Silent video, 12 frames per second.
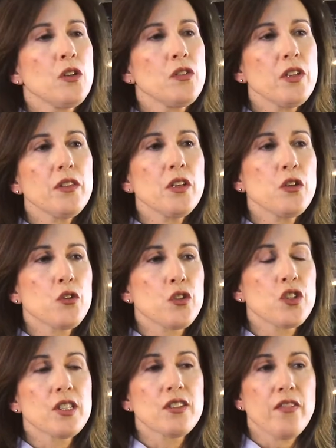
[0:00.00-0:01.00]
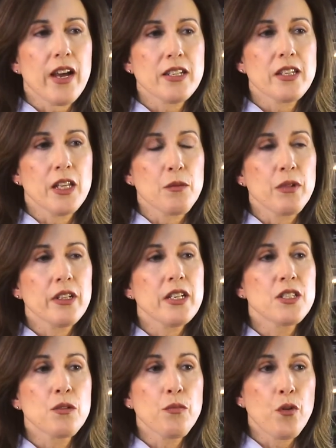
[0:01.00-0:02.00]
Using the nutrition facts label
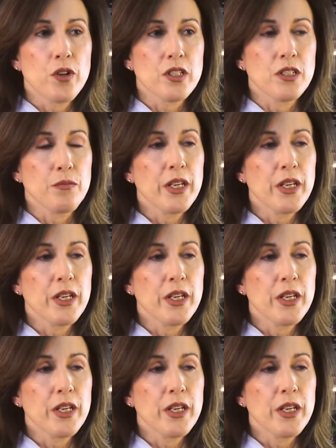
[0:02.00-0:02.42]
is important